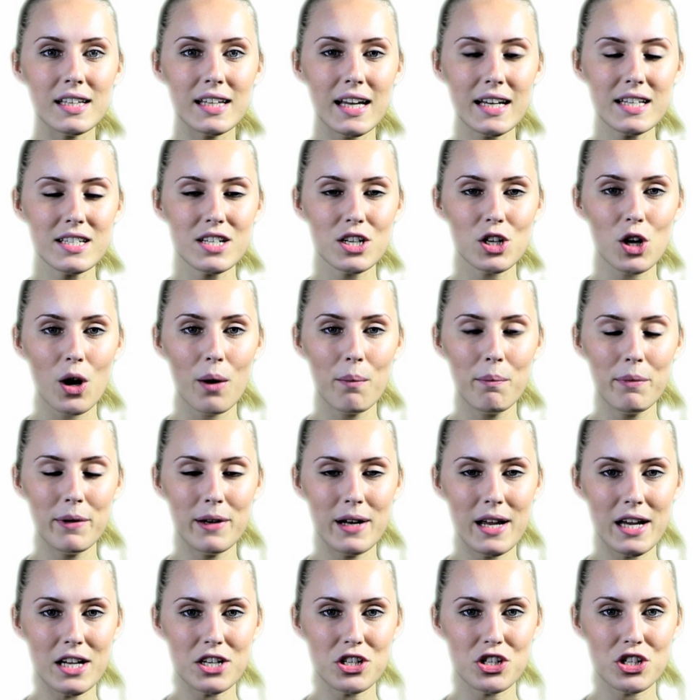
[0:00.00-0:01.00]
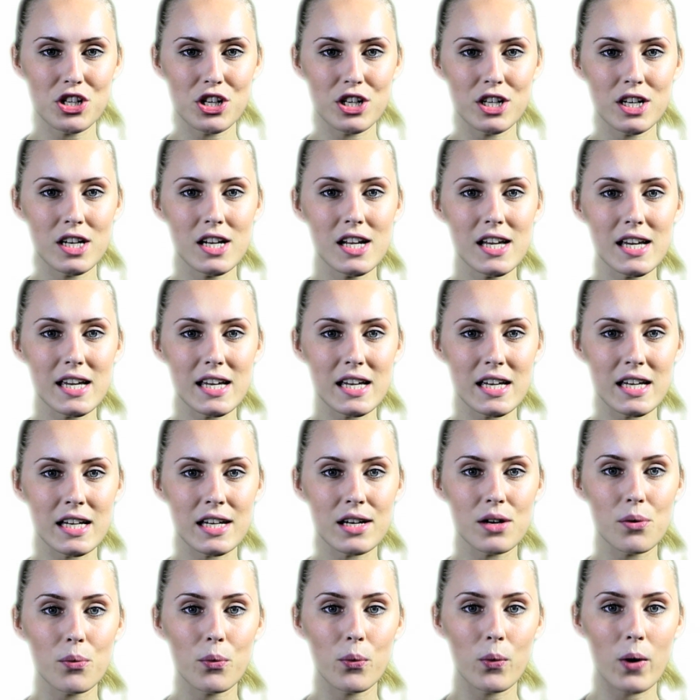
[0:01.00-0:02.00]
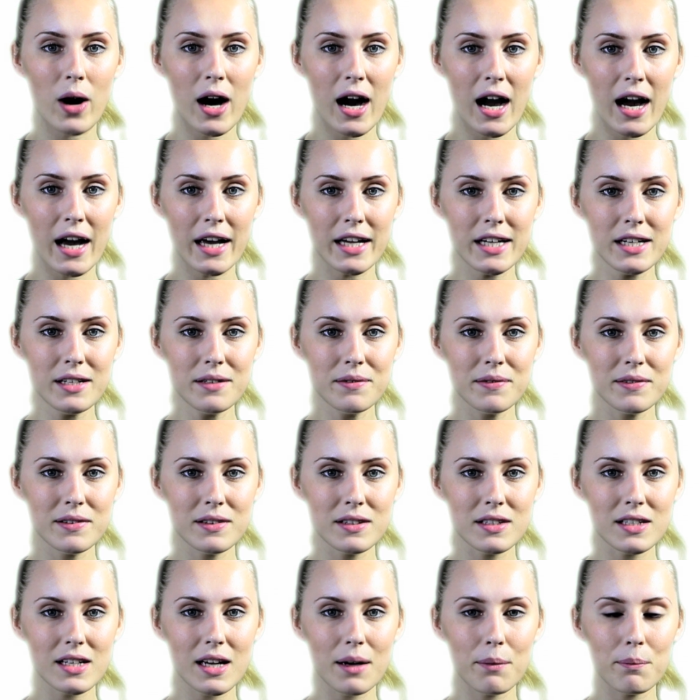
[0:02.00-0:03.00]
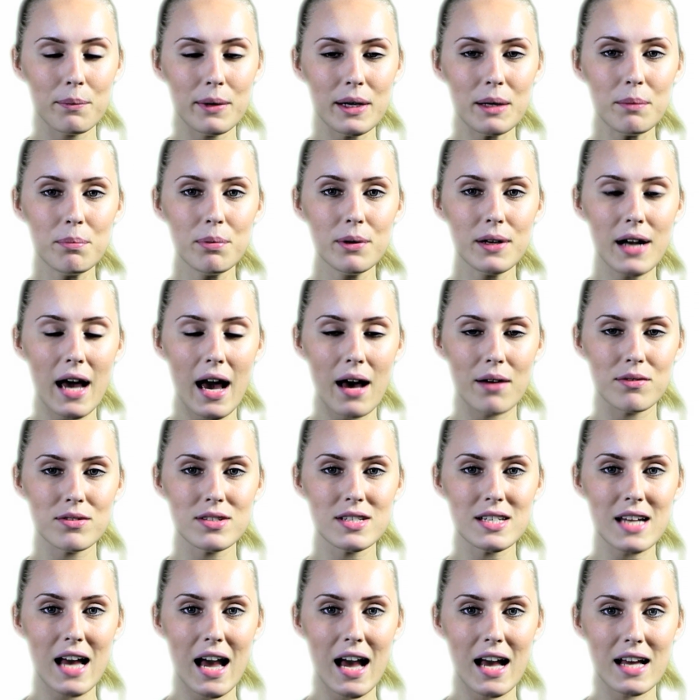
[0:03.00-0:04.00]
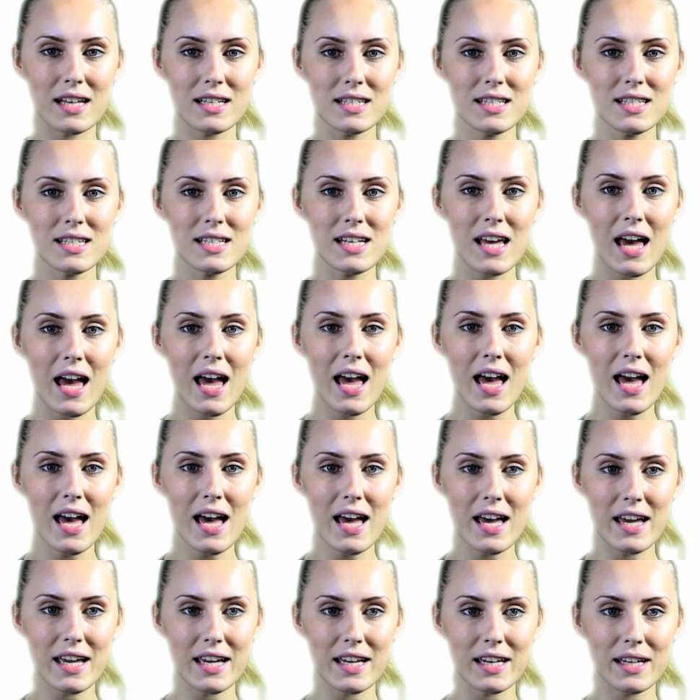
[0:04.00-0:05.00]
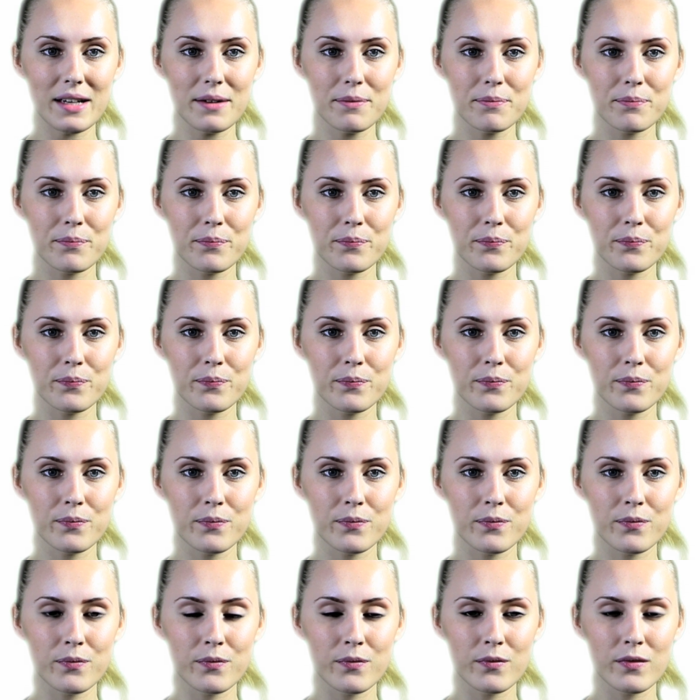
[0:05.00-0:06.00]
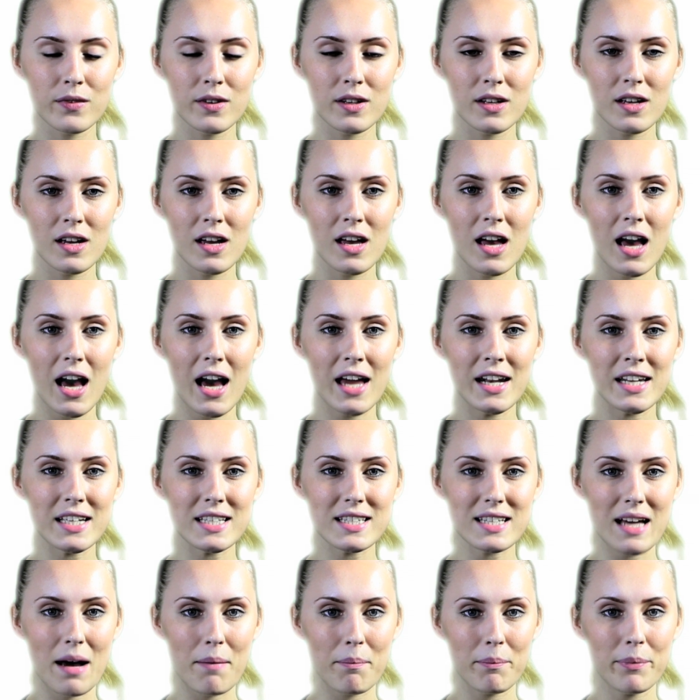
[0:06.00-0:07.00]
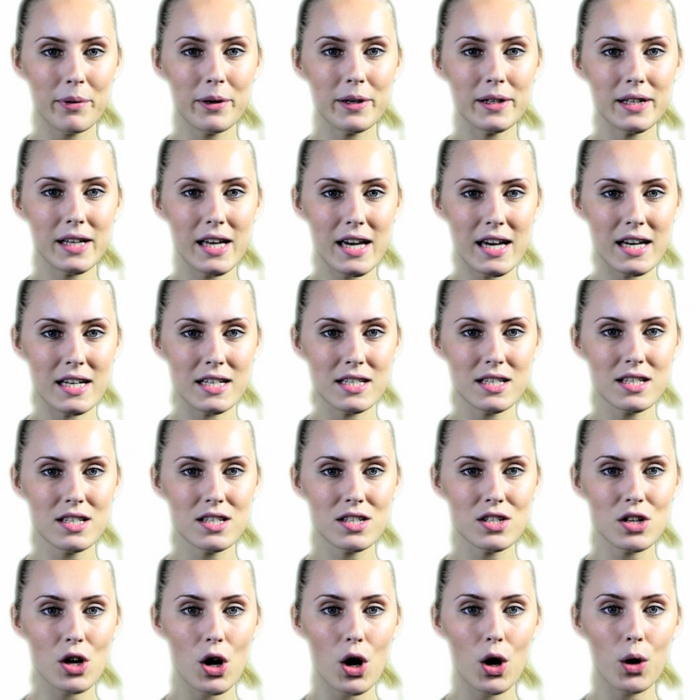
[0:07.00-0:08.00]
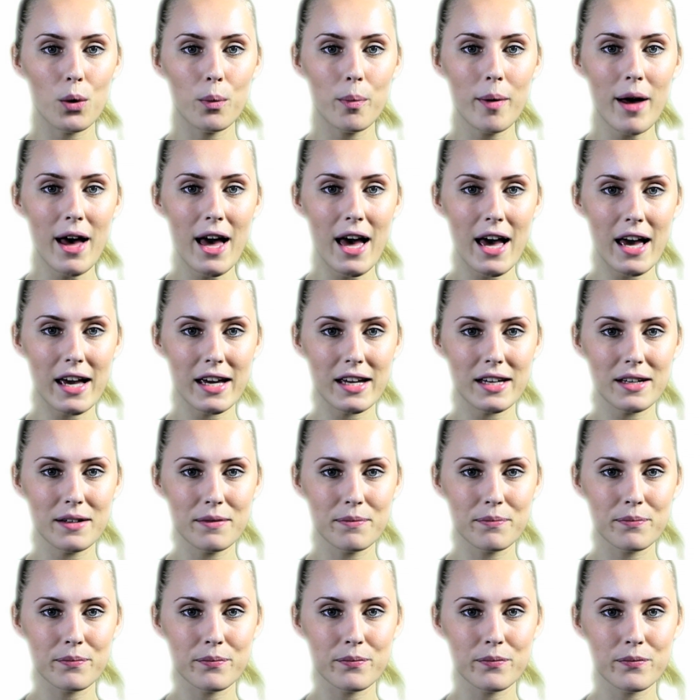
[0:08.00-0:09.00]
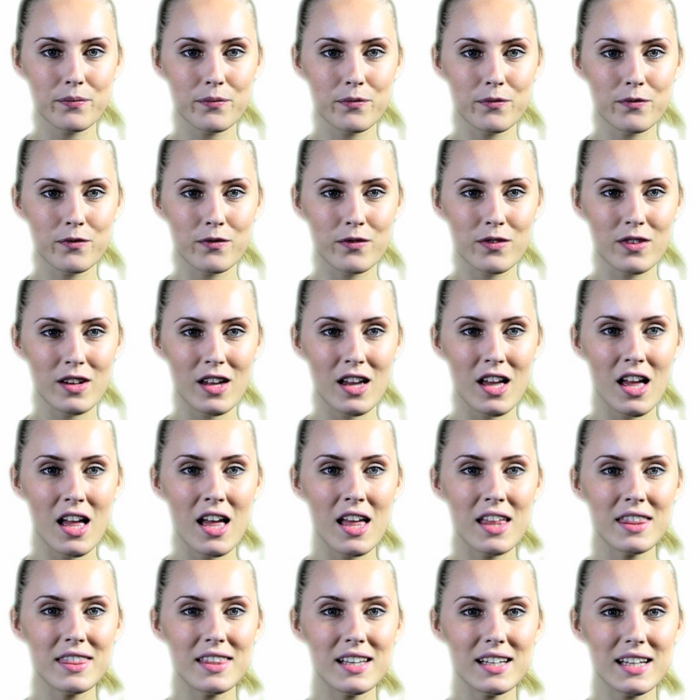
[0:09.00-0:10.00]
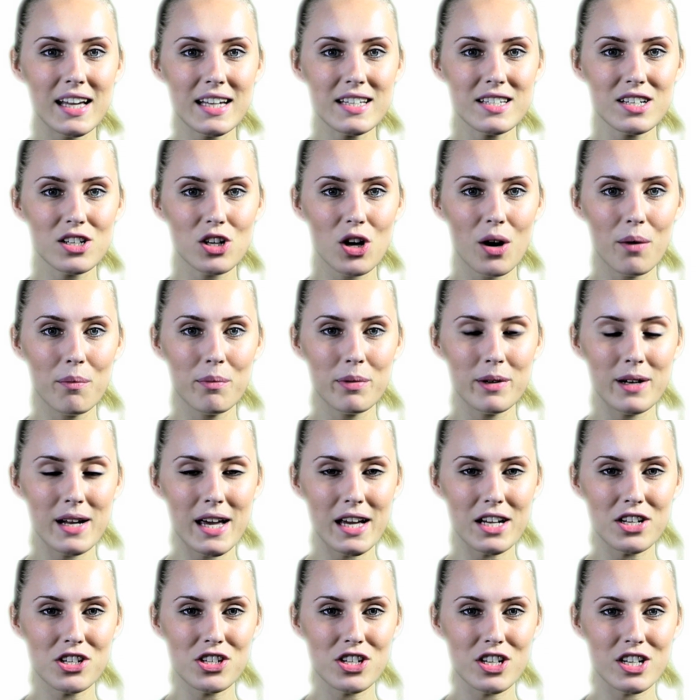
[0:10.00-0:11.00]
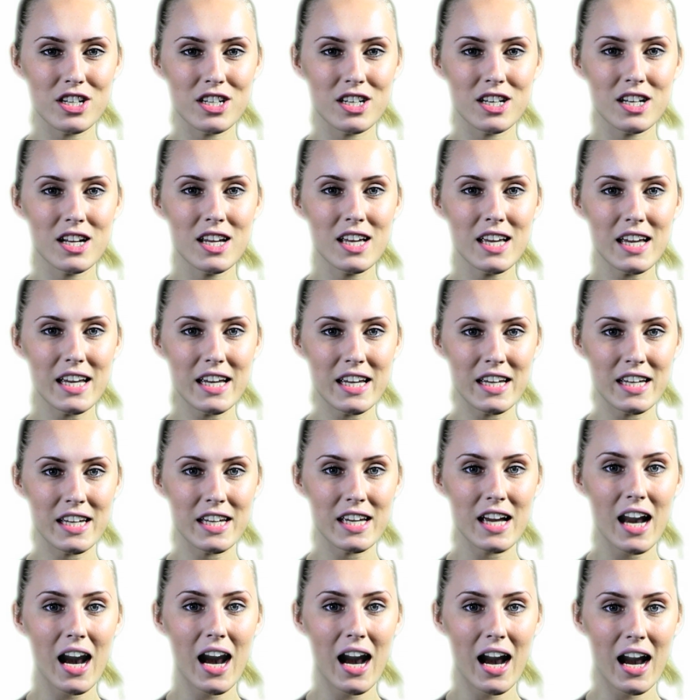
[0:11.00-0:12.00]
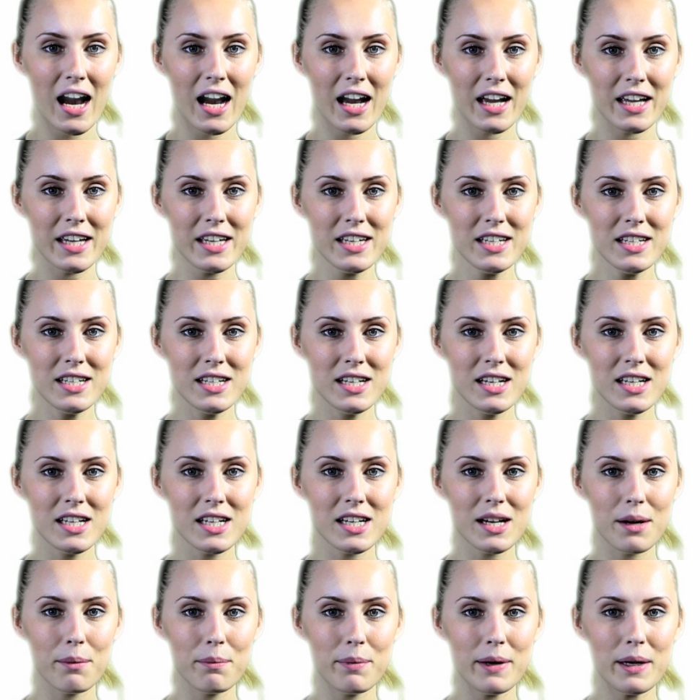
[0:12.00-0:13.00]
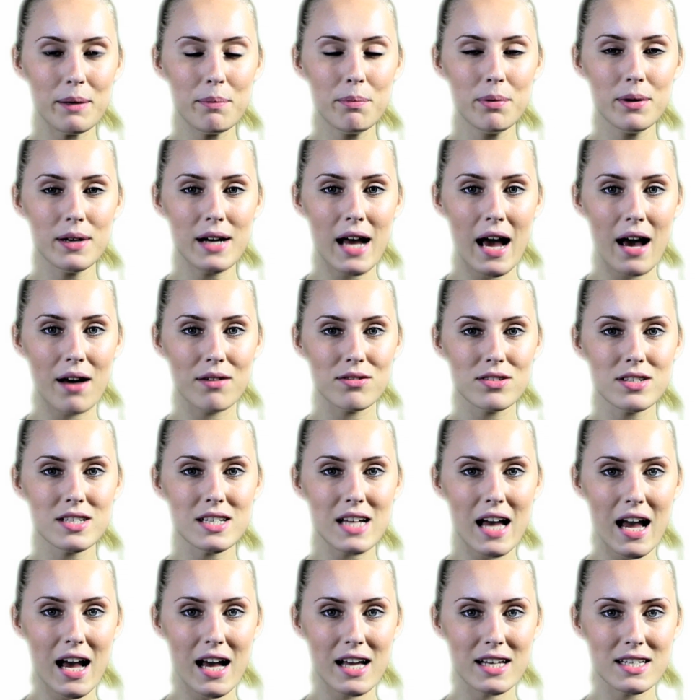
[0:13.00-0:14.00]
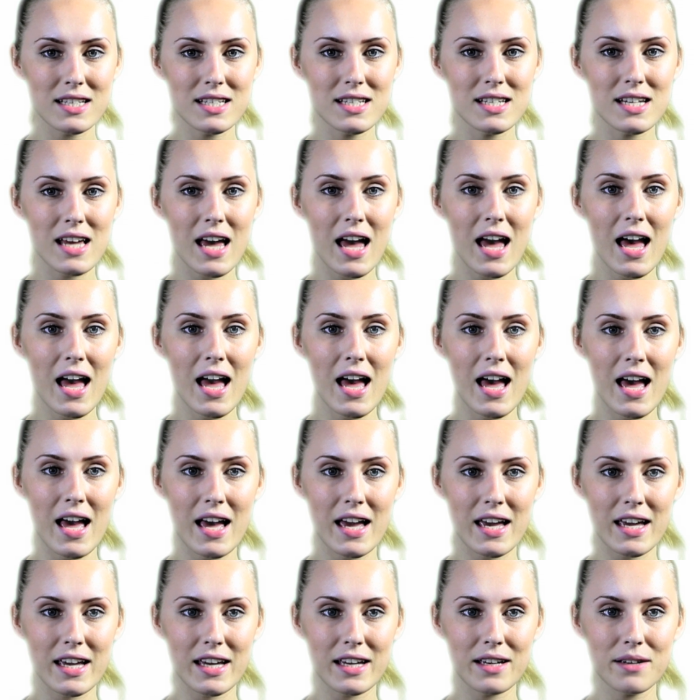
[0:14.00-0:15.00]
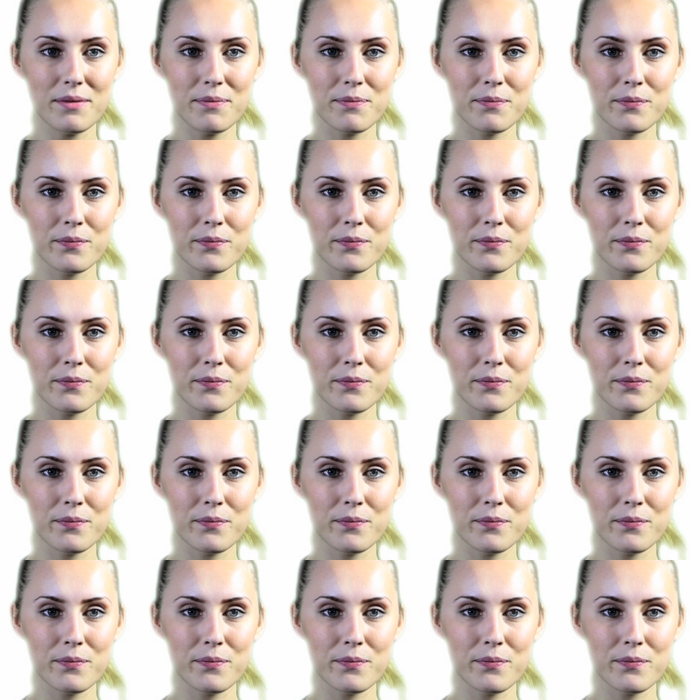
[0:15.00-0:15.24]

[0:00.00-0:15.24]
The letter combination EY can be pronounced as A. An example is obey. The letter combination EI can be pronounced as A.